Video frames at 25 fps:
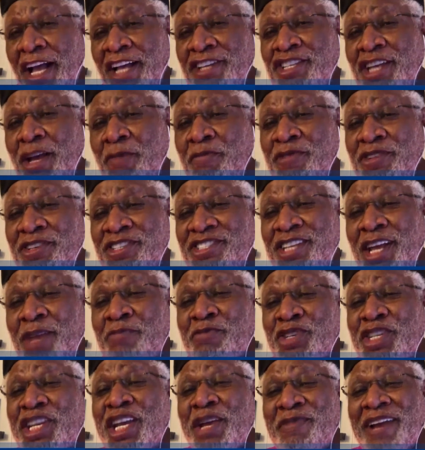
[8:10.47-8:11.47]

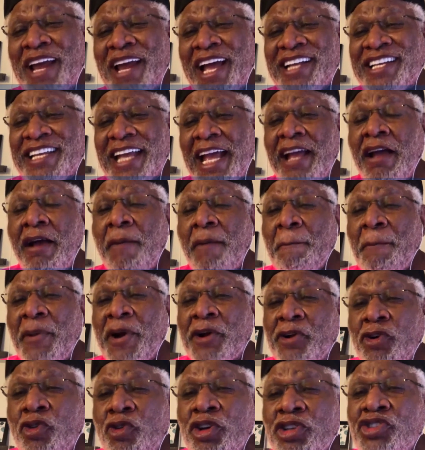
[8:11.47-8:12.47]
Something cheap like that.
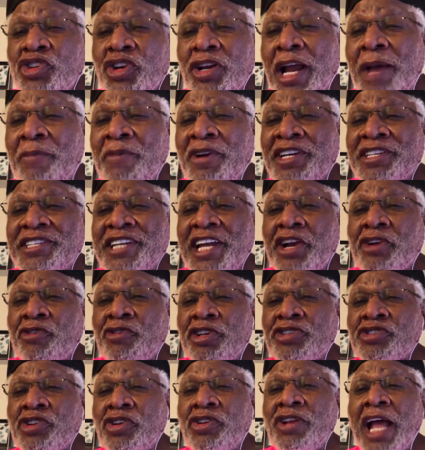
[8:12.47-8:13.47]
But Crystal, I'm going to take
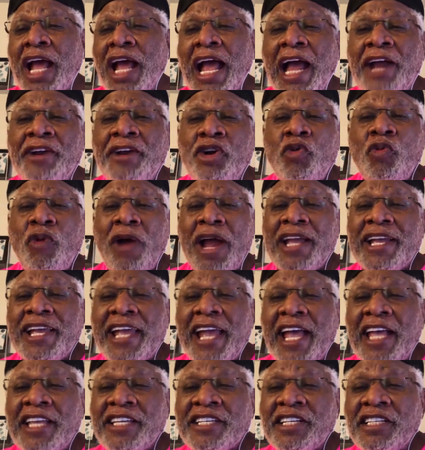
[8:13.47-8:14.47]
Crystal. I know White
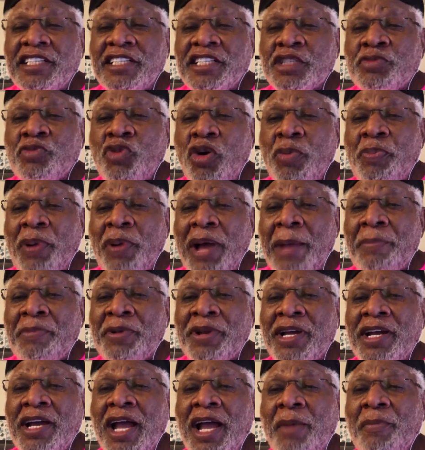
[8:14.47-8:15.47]
Castle is more
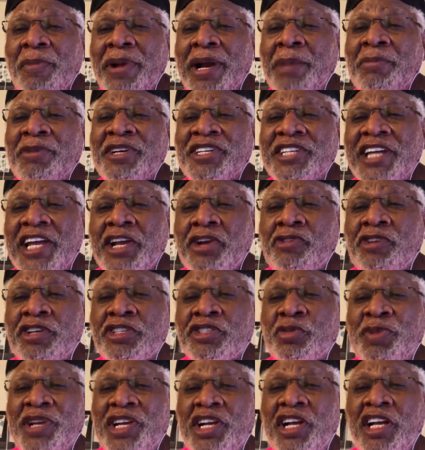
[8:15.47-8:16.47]
popular, but I'm going to take
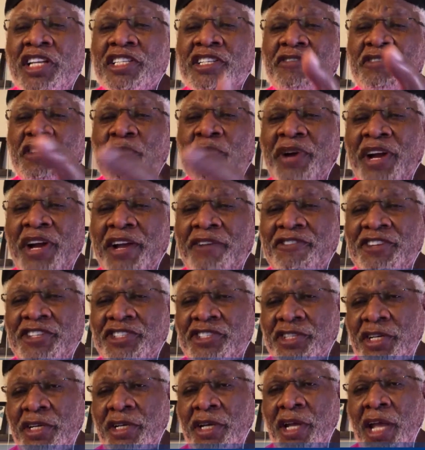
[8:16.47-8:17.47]
Crystal because of the
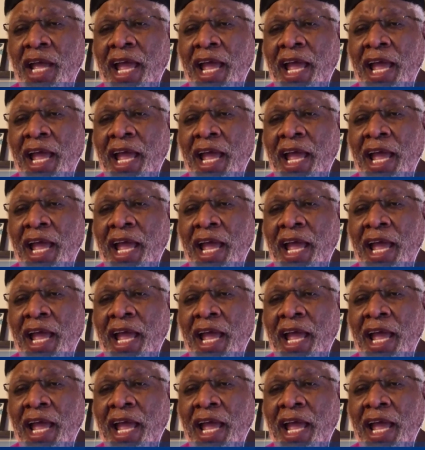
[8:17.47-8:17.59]
breakfast.